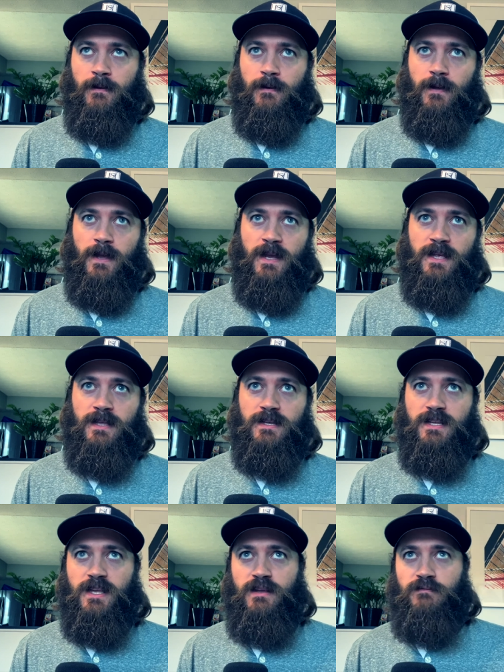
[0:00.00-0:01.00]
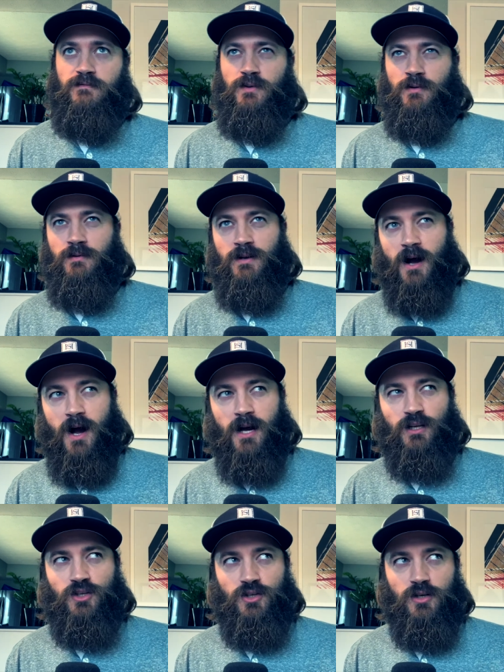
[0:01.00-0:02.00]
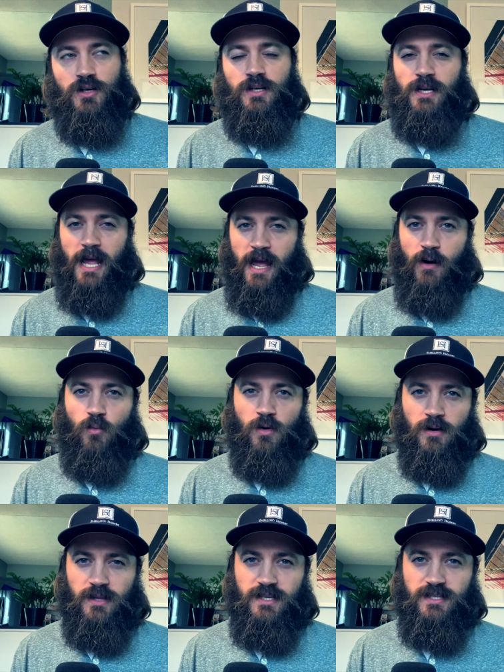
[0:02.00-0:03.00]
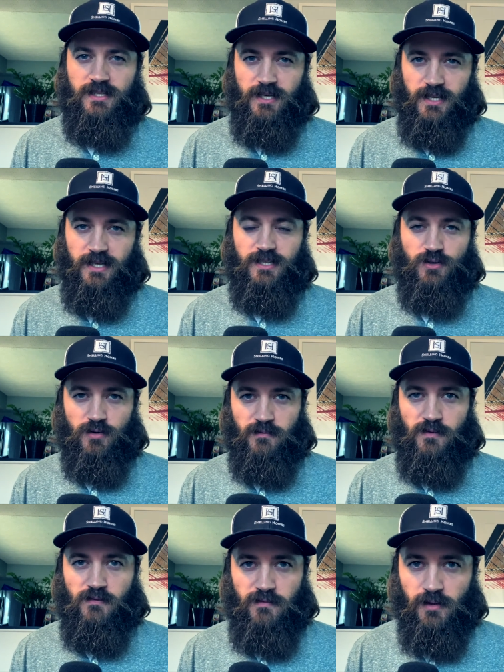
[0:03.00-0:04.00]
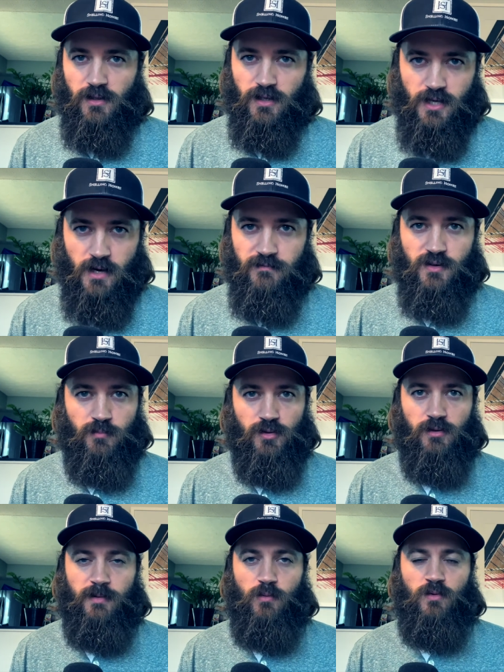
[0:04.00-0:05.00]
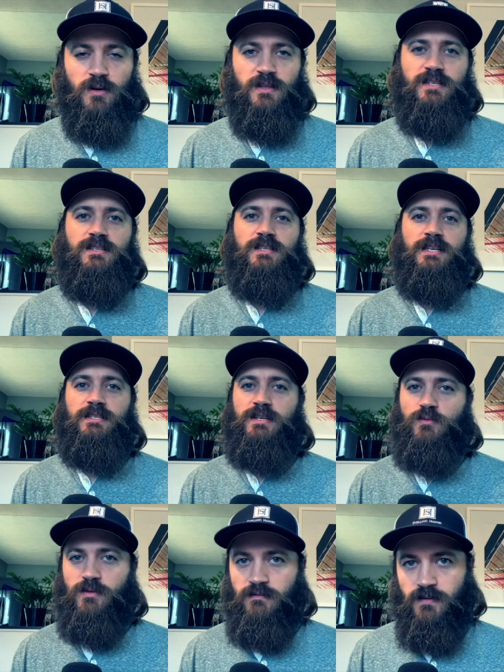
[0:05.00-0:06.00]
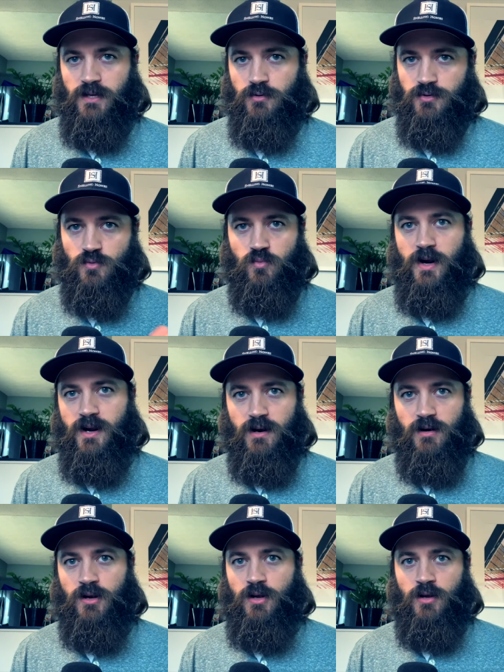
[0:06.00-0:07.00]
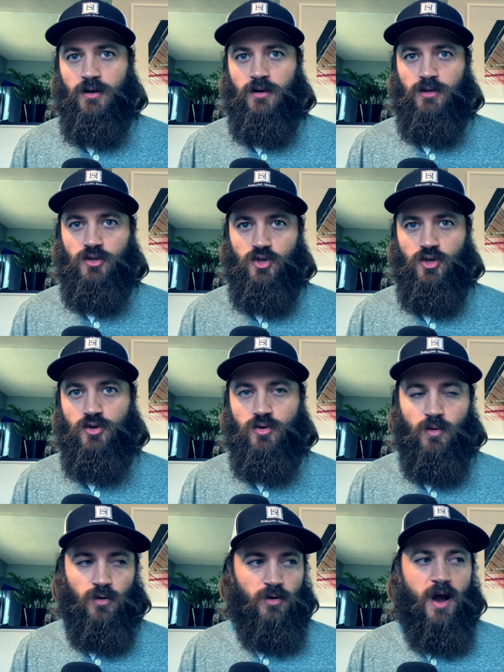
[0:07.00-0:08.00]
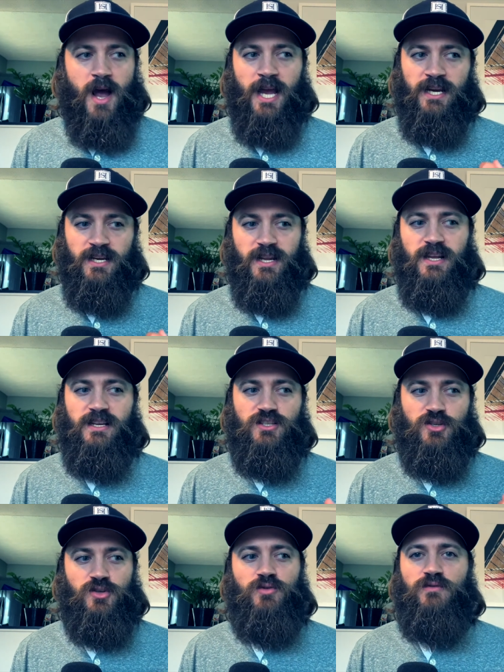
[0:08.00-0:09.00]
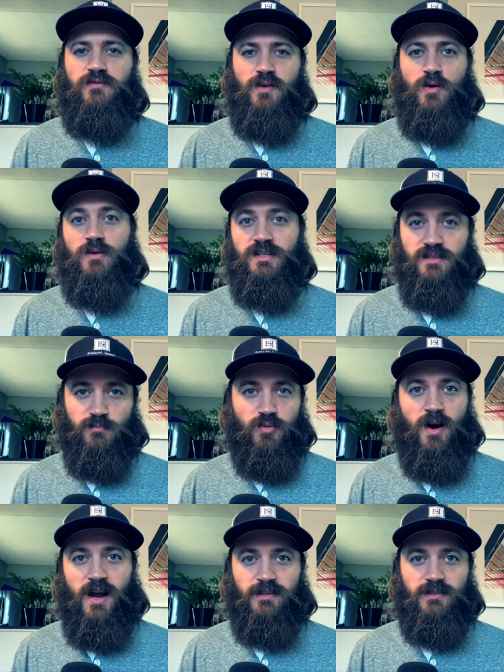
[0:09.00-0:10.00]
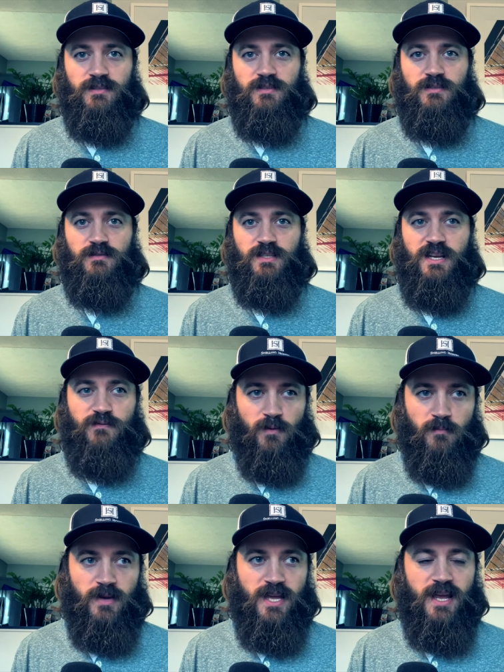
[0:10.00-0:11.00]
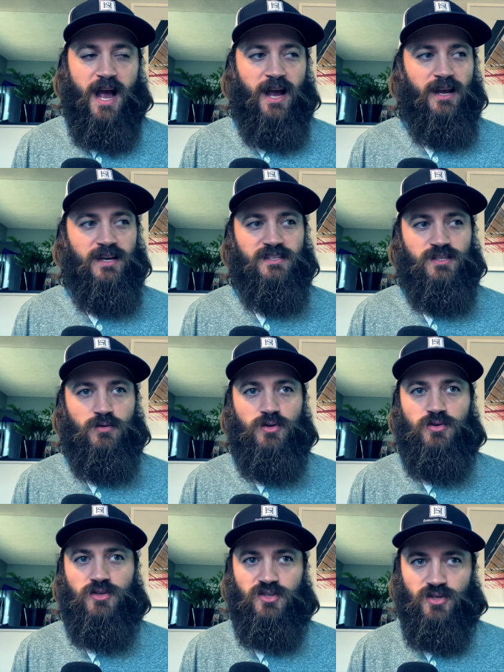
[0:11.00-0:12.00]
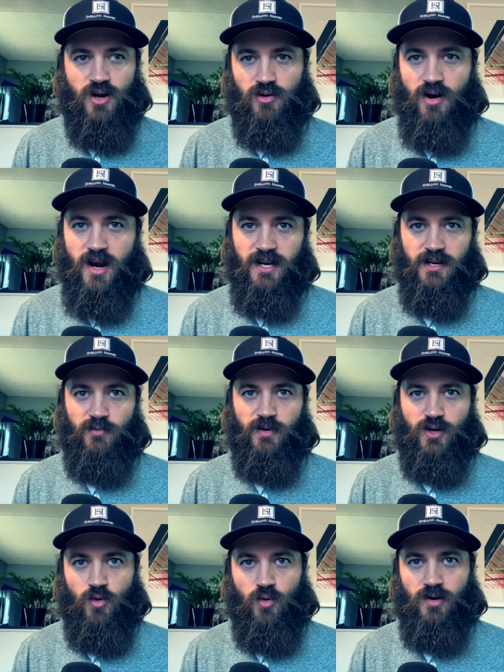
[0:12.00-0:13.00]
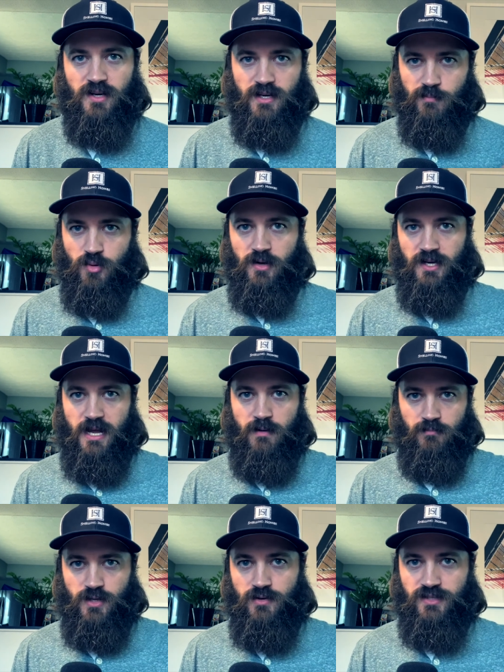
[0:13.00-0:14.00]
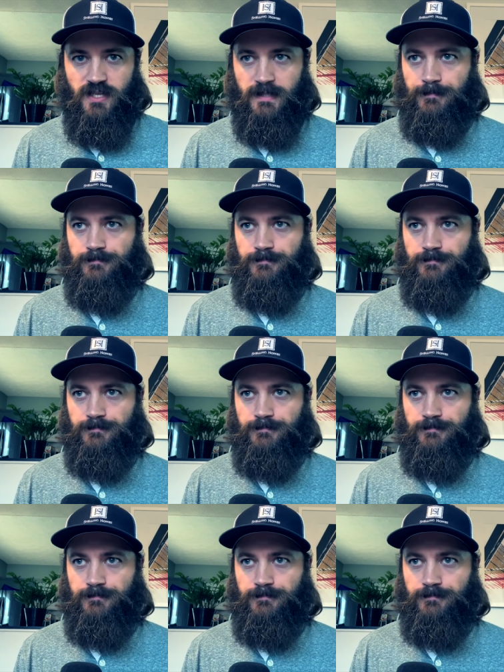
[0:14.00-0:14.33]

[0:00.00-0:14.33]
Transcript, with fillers: And if you're not good at one of these things, or if you feel uncomfortable about one of these things, it reveals where you or I need to focus and practice. See, for me, I got so used to songwriting and recording and putting out music